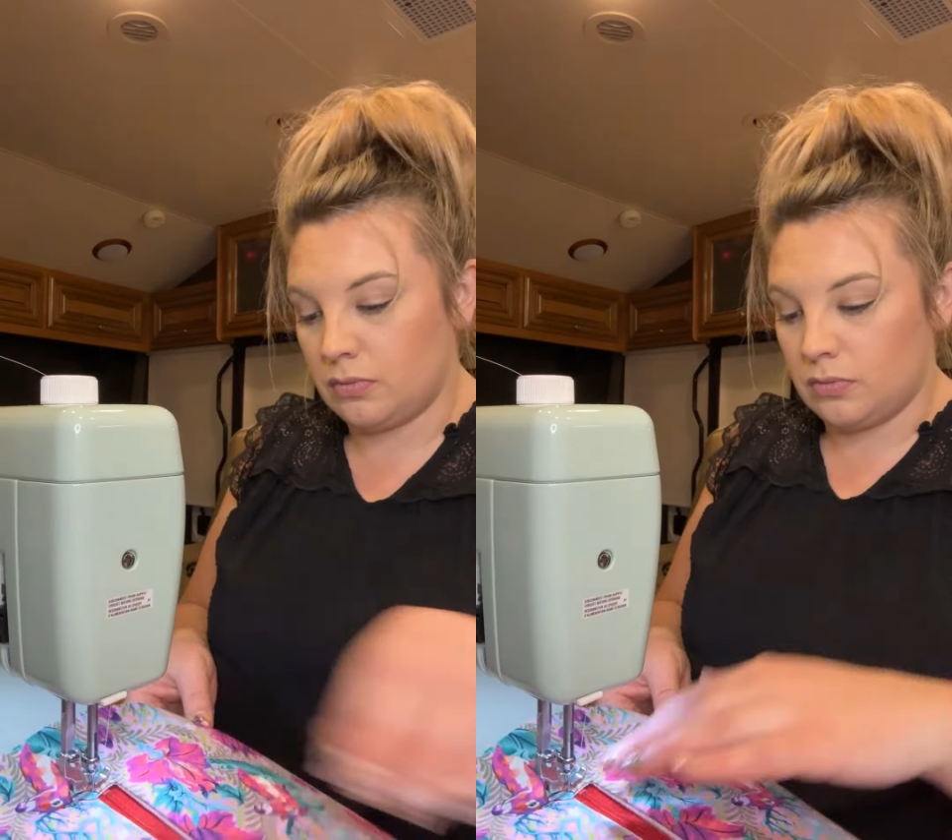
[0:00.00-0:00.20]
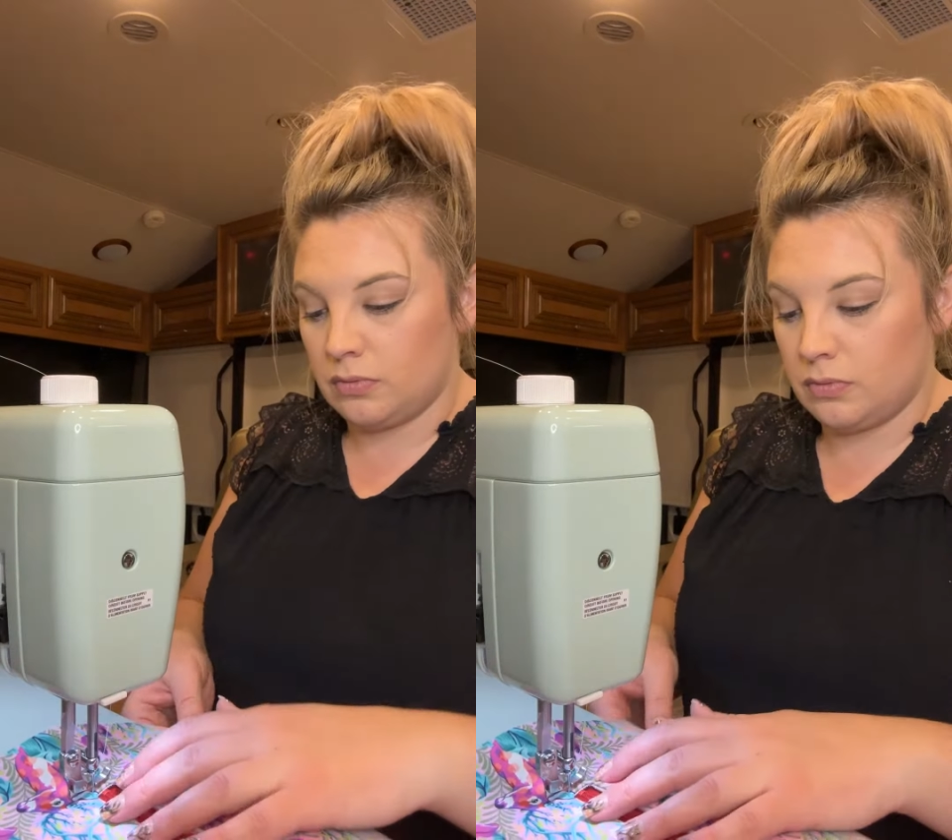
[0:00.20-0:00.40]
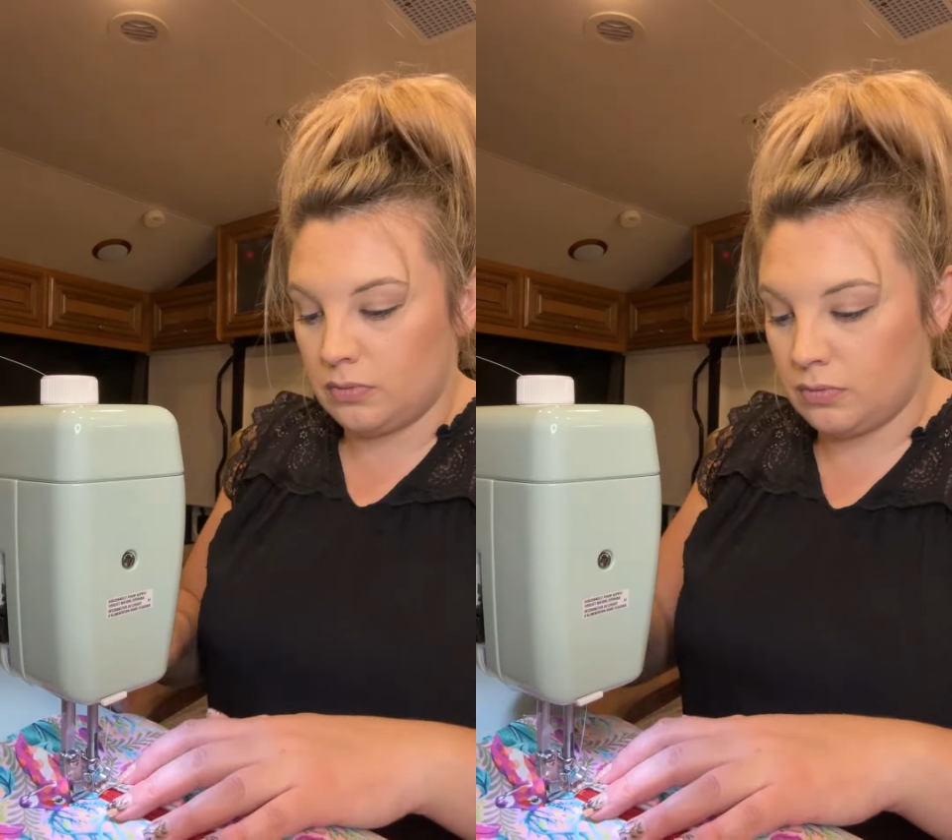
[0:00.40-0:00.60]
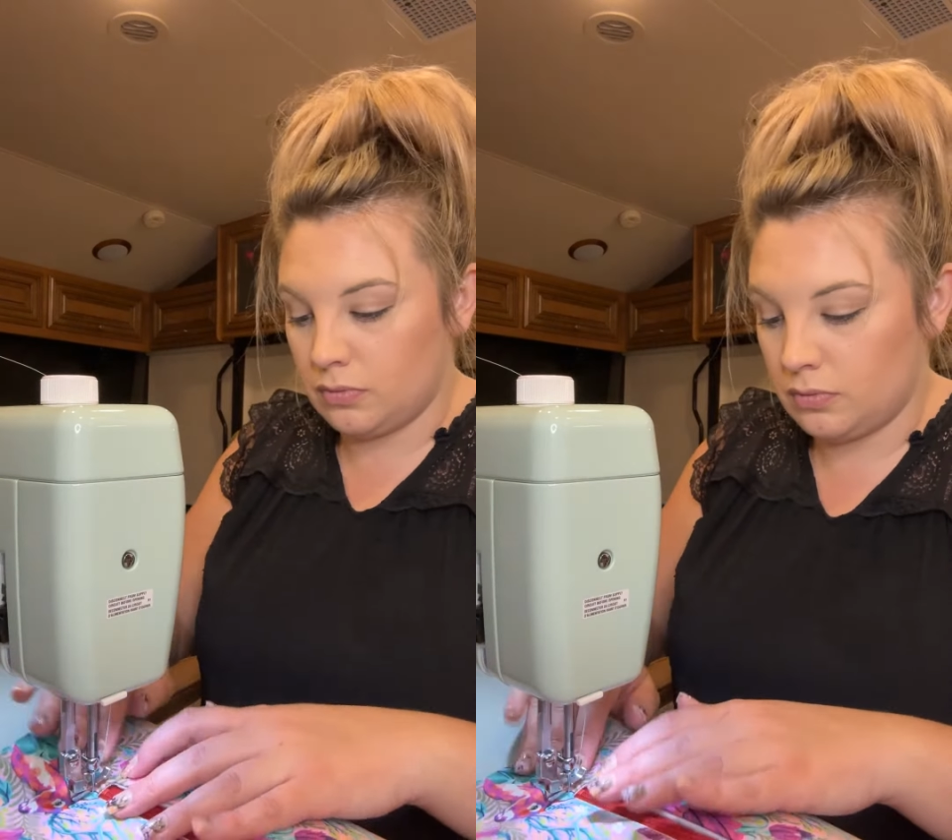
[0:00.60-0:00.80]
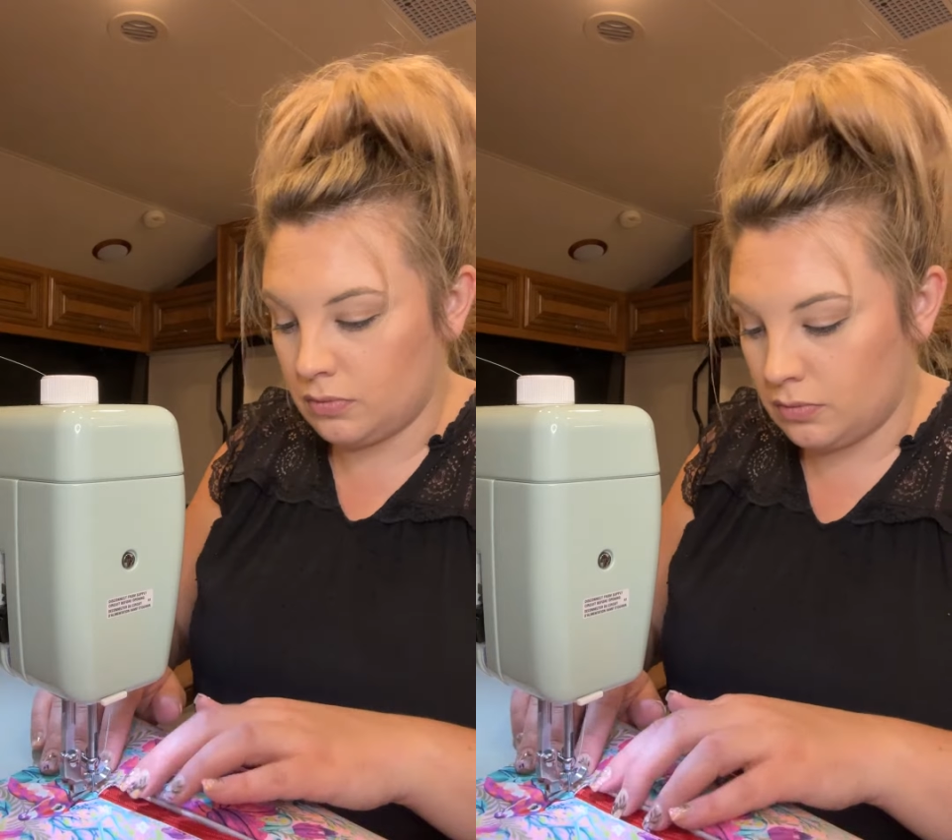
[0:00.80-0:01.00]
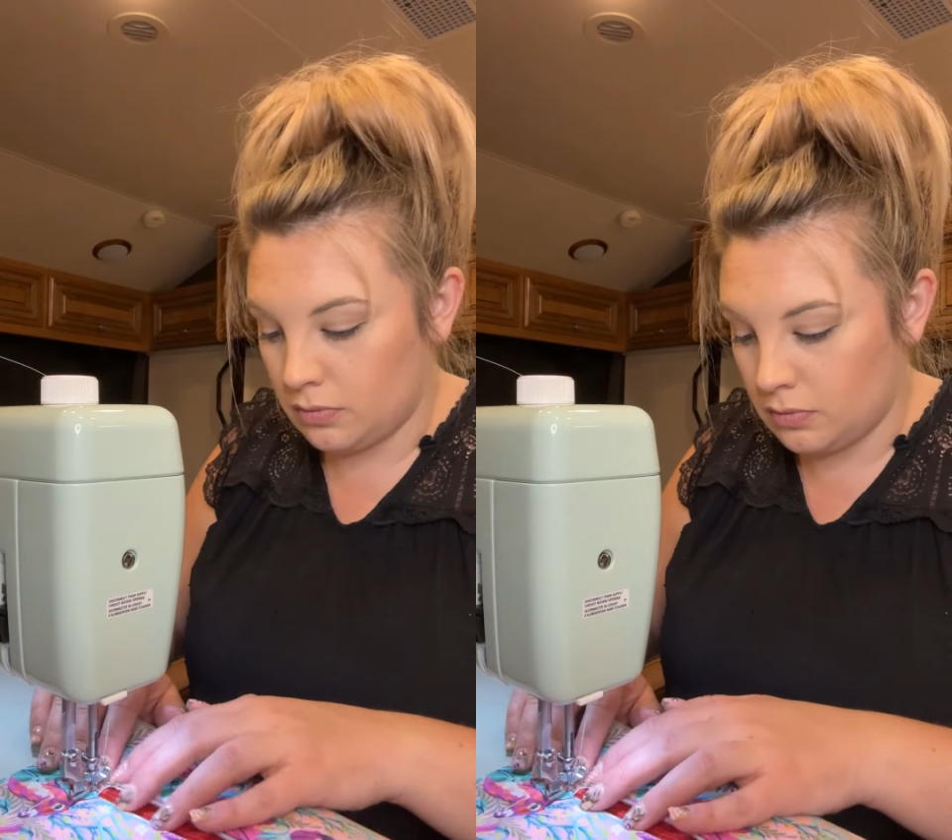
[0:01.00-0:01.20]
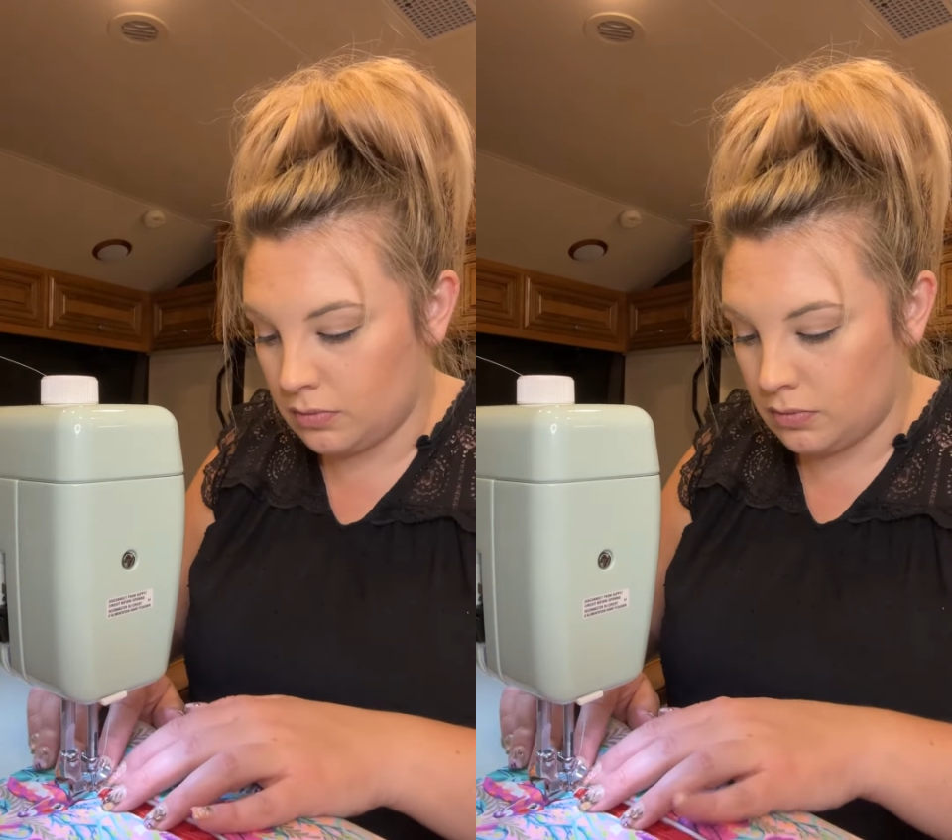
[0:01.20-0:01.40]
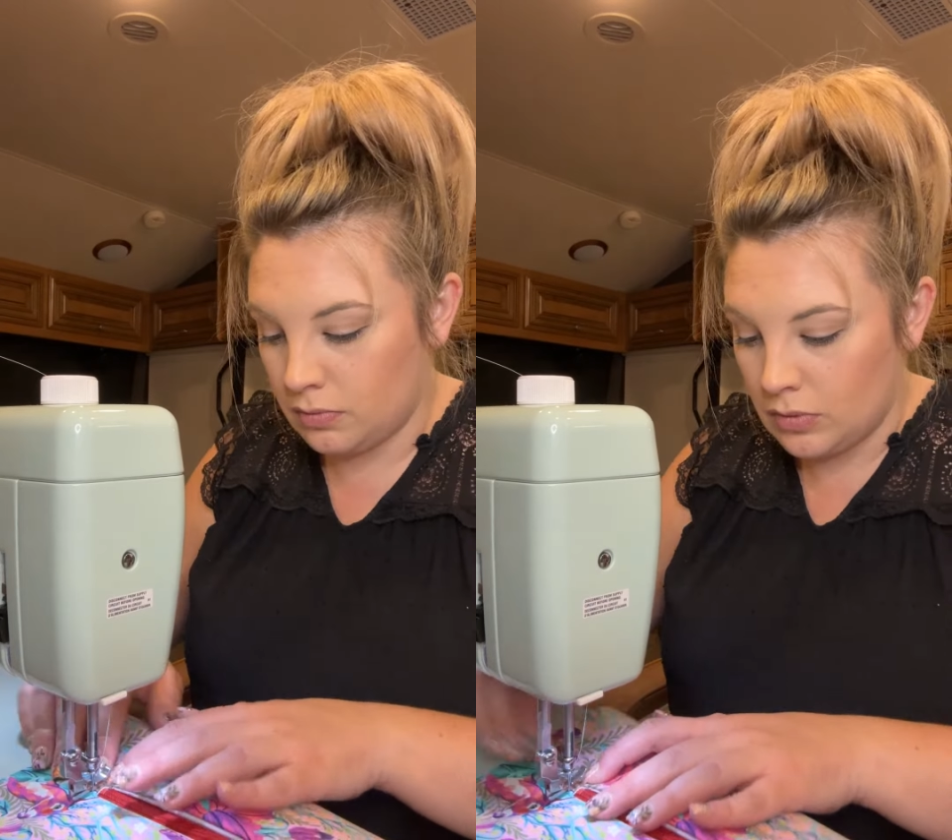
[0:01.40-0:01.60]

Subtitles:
This pocket